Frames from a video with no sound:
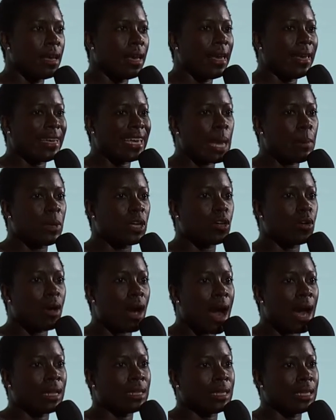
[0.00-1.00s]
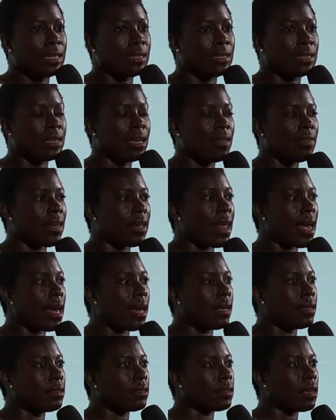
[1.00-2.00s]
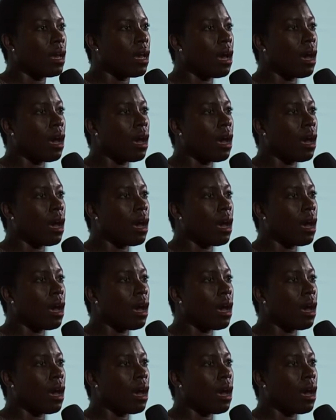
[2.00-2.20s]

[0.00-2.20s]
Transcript: a chemical hot list that has